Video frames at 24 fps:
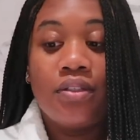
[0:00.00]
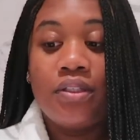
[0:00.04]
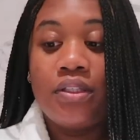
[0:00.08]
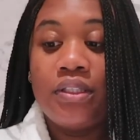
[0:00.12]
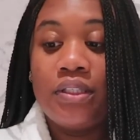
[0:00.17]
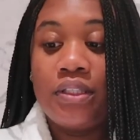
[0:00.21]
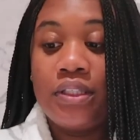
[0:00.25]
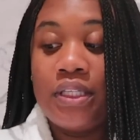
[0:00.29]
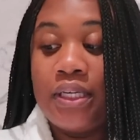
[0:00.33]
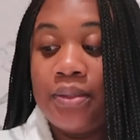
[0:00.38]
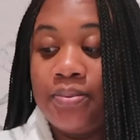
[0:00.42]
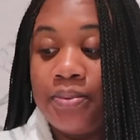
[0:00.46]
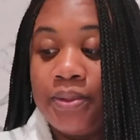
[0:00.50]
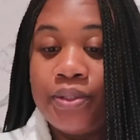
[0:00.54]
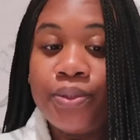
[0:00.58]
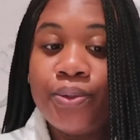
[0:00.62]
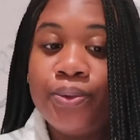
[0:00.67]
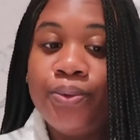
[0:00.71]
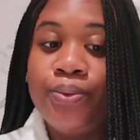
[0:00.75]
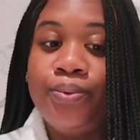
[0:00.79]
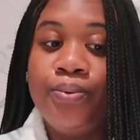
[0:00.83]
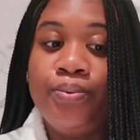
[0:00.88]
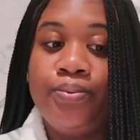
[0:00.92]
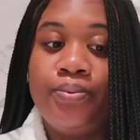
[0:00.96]
Step
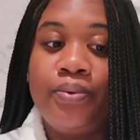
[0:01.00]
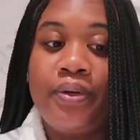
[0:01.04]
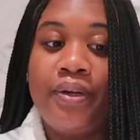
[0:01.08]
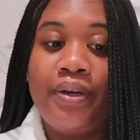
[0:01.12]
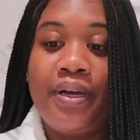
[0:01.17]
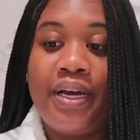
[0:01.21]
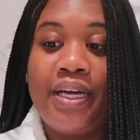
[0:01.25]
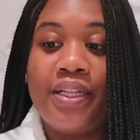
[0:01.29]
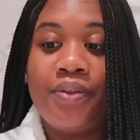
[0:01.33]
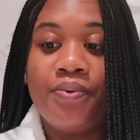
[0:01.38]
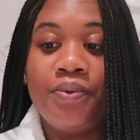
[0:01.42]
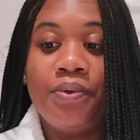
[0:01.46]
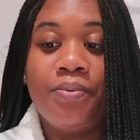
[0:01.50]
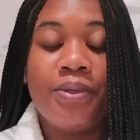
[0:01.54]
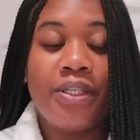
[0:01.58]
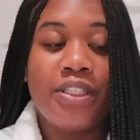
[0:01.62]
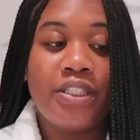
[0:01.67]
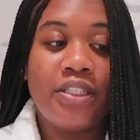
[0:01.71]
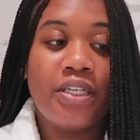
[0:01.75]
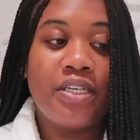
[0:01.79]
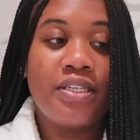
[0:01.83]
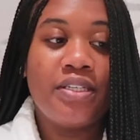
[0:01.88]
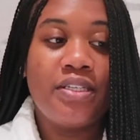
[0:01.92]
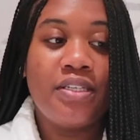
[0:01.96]
2, after we
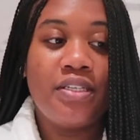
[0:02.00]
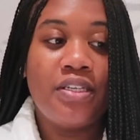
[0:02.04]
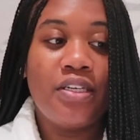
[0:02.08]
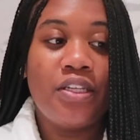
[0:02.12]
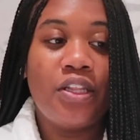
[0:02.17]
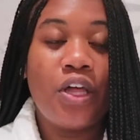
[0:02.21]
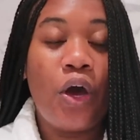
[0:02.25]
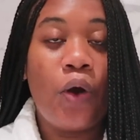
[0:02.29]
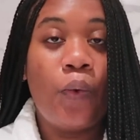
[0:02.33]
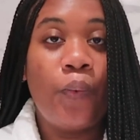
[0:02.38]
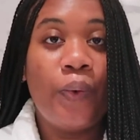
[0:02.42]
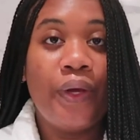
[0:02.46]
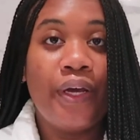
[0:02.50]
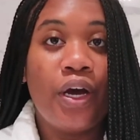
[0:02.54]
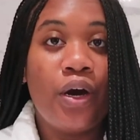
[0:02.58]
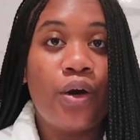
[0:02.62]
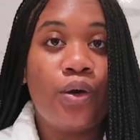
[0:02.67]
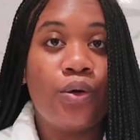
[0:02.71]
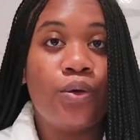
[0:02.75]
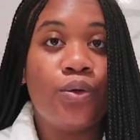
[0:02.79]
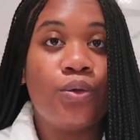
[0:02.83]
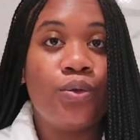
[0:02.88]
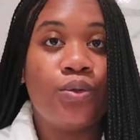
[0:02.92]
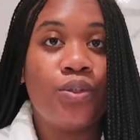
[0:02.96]
brush our teeth, we
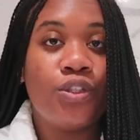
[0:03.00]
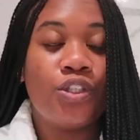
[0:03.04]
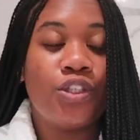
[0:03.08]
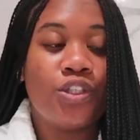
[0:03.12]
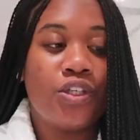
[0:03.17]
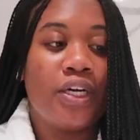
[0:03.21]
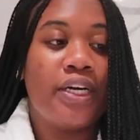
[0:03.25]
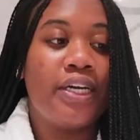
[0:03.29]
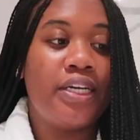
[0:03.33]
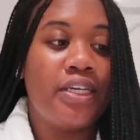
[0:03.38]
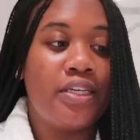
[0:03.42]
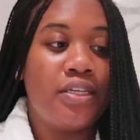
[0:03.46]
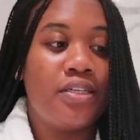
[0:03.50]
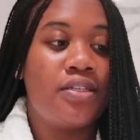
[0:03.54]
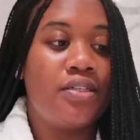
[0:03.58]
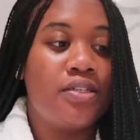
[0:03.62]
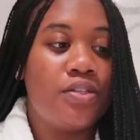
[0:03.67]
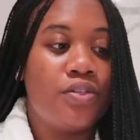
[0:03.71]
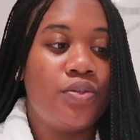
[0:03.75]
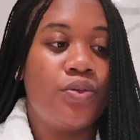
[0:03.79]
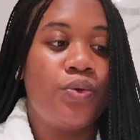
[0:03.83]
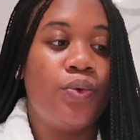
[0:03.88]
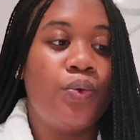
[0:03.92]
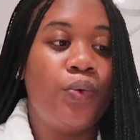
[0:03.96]
go straight
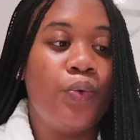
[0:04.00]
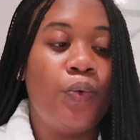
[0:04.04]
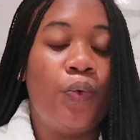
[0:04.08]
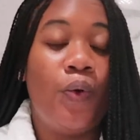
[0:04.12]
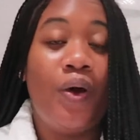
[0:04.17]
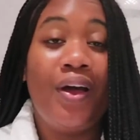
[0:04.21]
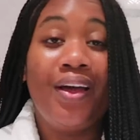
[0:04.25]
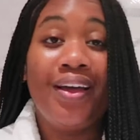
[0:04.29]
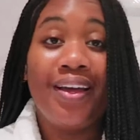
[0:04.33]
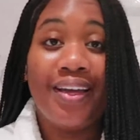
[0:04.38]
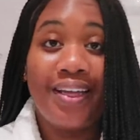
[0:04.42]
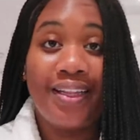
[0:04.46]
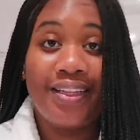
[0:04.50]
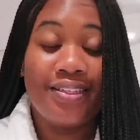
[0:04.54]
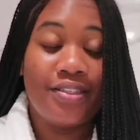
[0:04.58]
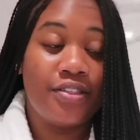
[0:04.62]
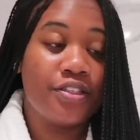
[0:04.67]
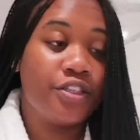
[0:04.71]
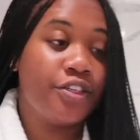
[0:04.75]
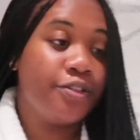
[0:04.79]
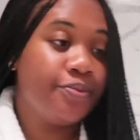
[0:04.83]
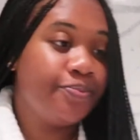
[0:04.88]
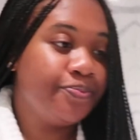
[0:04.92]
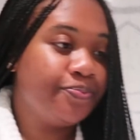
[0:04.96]
into
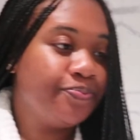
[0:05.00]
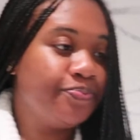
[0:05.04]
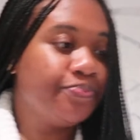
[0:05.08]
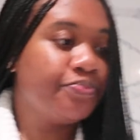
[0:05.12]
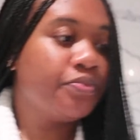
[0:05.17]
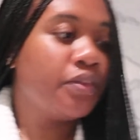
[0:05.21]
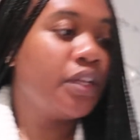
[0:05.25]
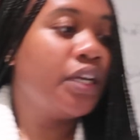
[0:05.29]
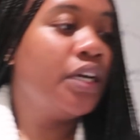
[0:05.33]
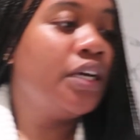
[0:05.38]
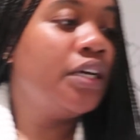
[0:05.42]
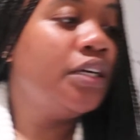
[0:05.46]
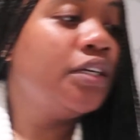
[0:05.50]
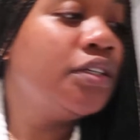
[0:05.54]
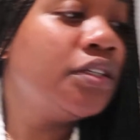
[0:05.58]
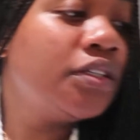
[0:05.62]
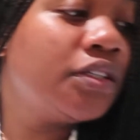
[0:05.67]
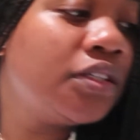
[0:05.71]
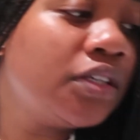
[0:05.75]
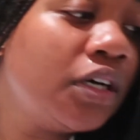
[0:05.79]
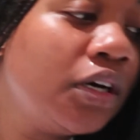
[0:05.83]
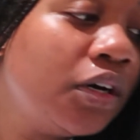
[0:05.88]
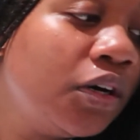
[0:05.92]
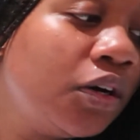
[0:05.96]
cleanser.
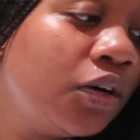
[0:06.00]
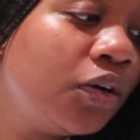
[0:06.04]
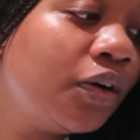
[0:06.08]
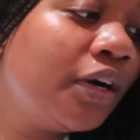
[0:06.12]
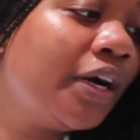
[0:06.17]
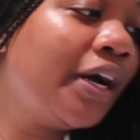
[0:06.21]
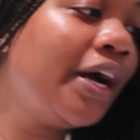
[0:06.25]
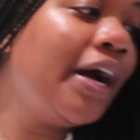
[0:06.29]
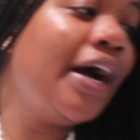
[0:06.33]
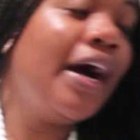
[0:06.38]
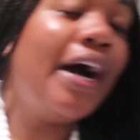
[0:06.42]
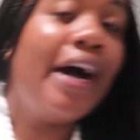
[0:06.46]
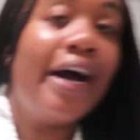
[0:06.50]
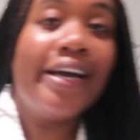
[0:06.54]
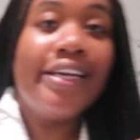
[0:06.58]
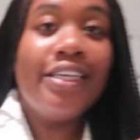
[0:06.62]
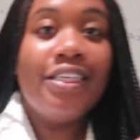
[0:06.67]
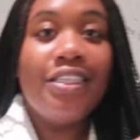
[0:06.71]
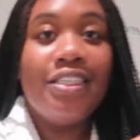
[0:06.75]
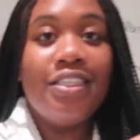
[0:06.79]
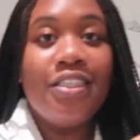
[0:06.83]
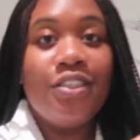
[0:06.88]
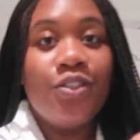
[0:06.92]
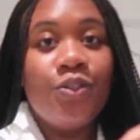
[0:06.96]
So I
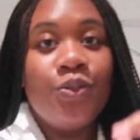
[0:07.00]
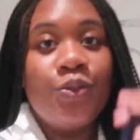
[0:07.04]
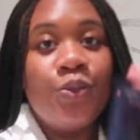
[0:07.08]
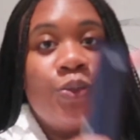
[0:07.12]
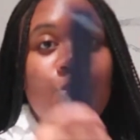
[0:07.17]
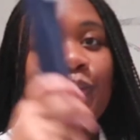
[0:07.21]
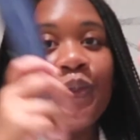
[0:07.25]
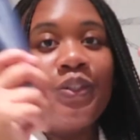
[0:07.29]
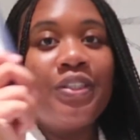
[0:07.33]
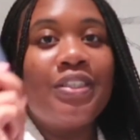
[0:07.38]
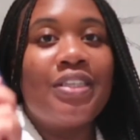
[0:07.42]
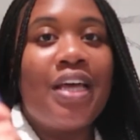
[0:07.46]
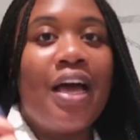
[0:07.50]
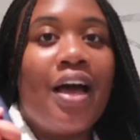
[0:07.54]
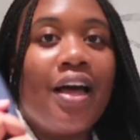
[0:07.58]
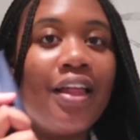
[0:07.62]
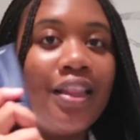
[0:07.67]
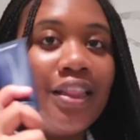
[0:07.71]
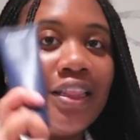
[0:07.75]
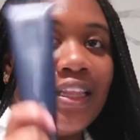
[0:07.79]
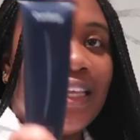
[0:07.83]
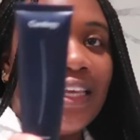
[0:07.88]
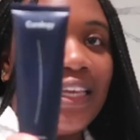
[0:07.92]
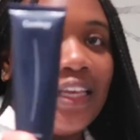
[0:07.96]
use
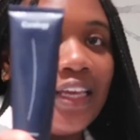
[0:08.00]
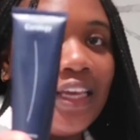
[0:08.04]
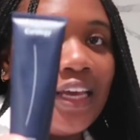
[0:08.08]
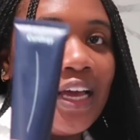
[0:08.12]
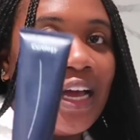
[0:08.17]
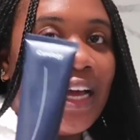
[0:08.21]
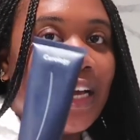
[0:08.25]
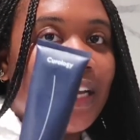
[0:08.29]
the